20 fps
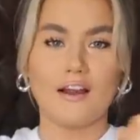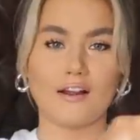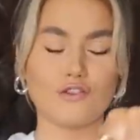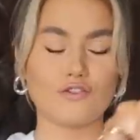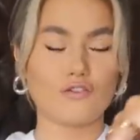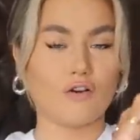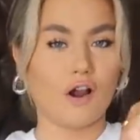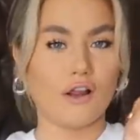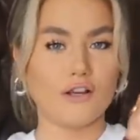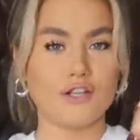I
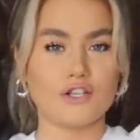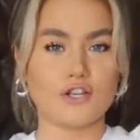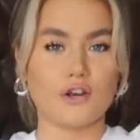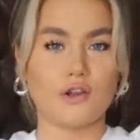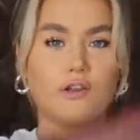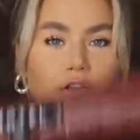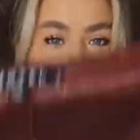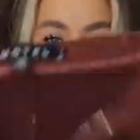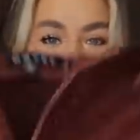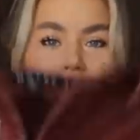tried to show
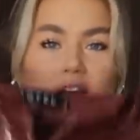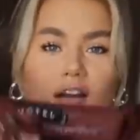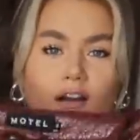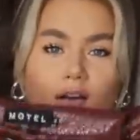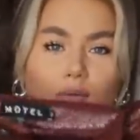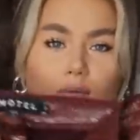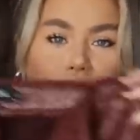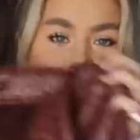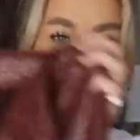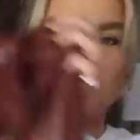you in the mirror.
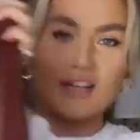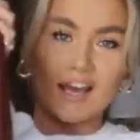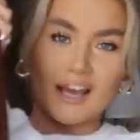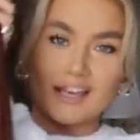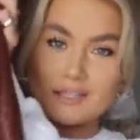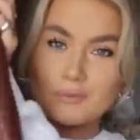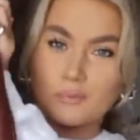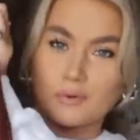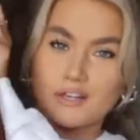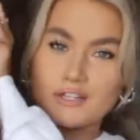It was
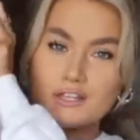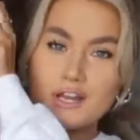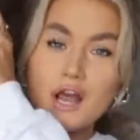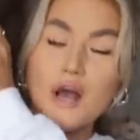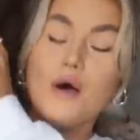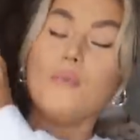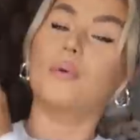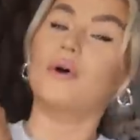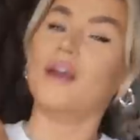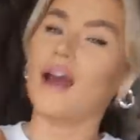desperate.
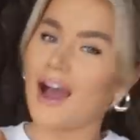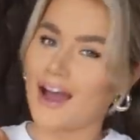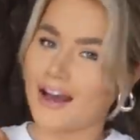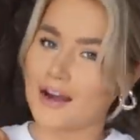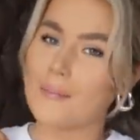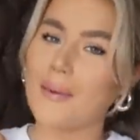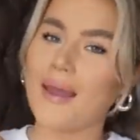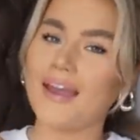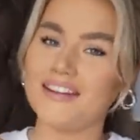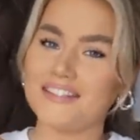But
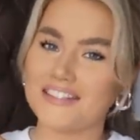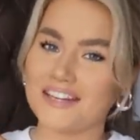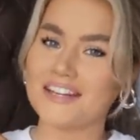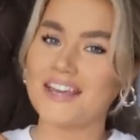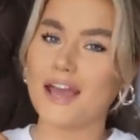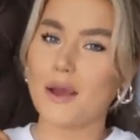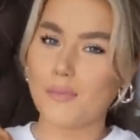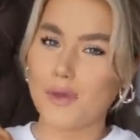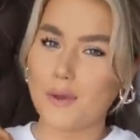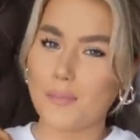Hannah Bay did
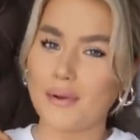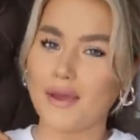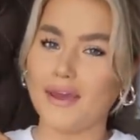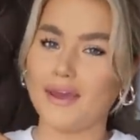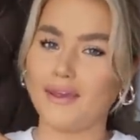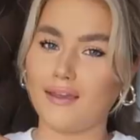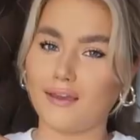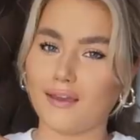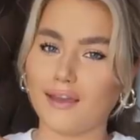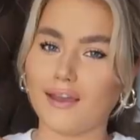get me a
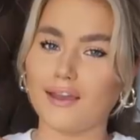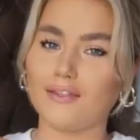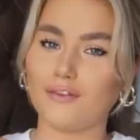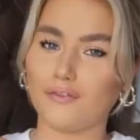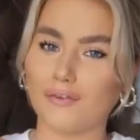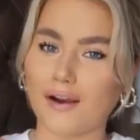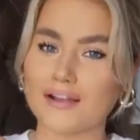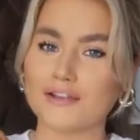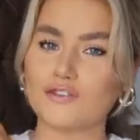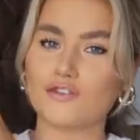pic in
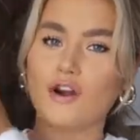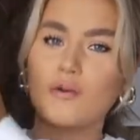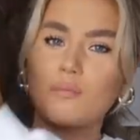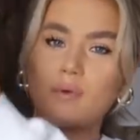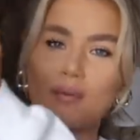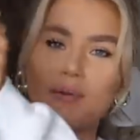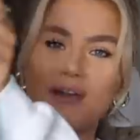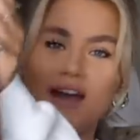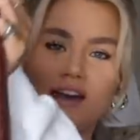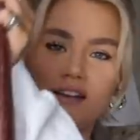the restaurant
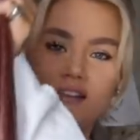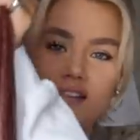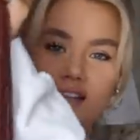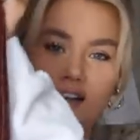where we had